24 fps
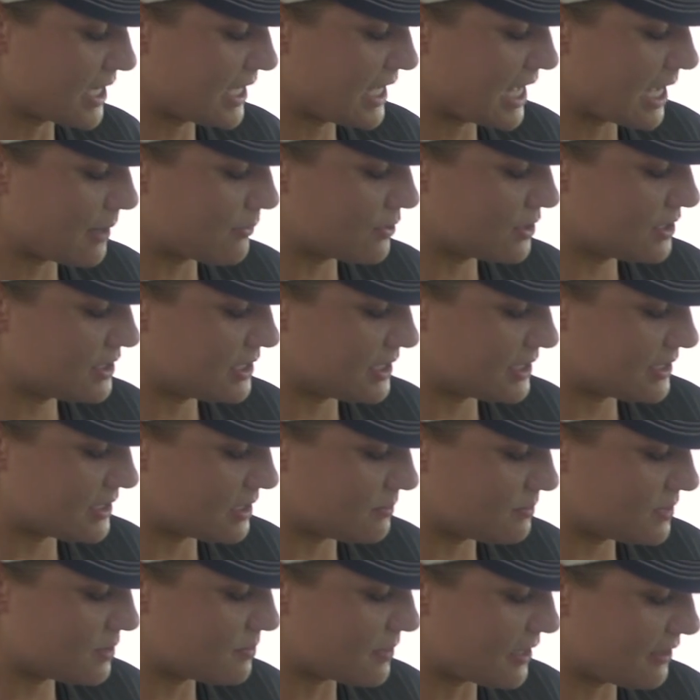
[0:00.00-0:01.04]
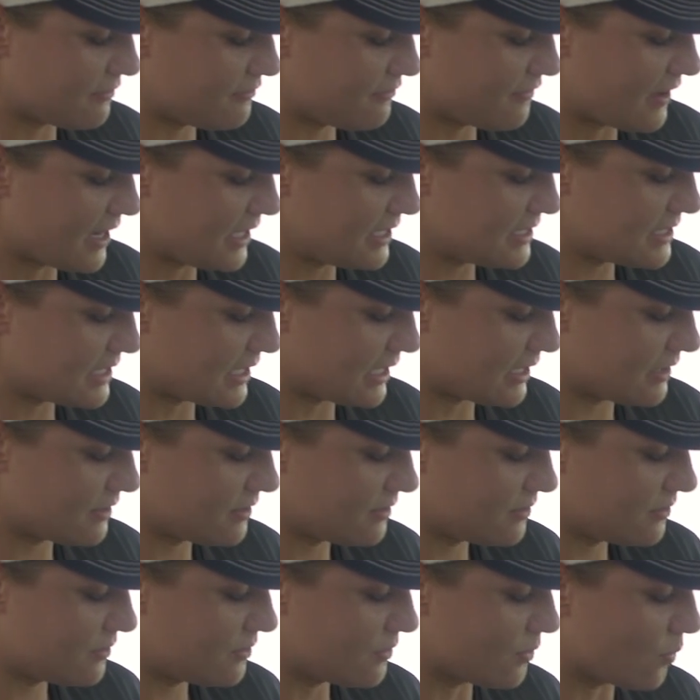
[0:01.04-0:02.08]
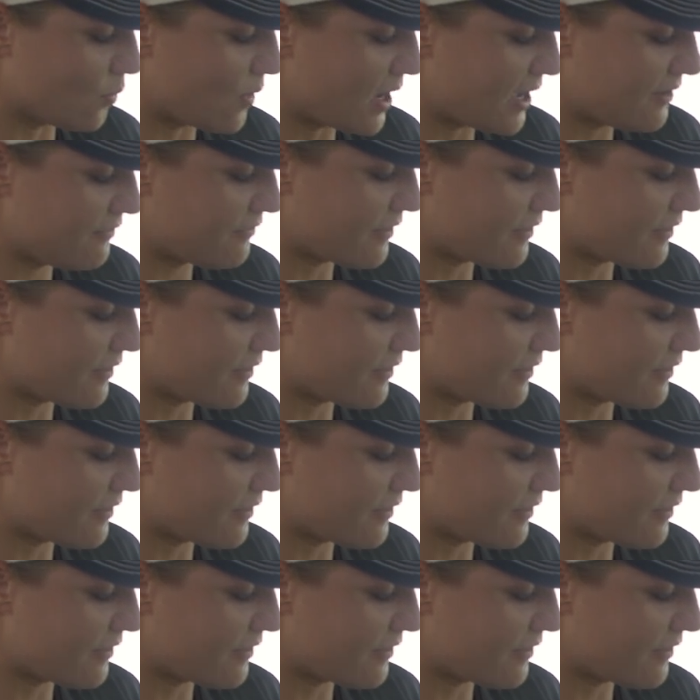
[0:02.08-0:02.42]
camera systems by finding the Wi-Fi